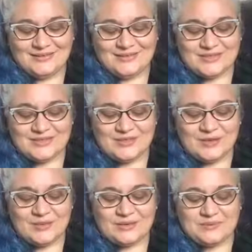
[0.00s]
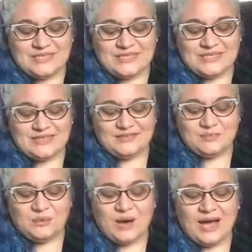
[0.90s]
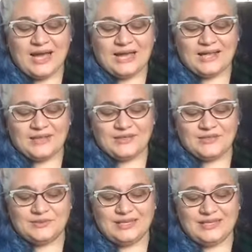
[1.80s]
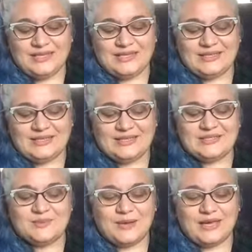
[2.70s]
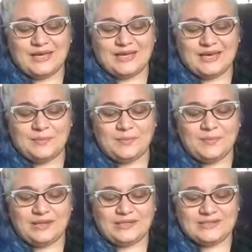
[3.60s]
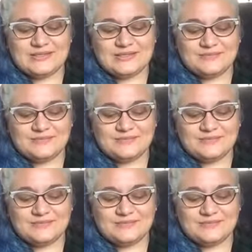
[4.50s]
So I want to receive, why do I need it this way at points?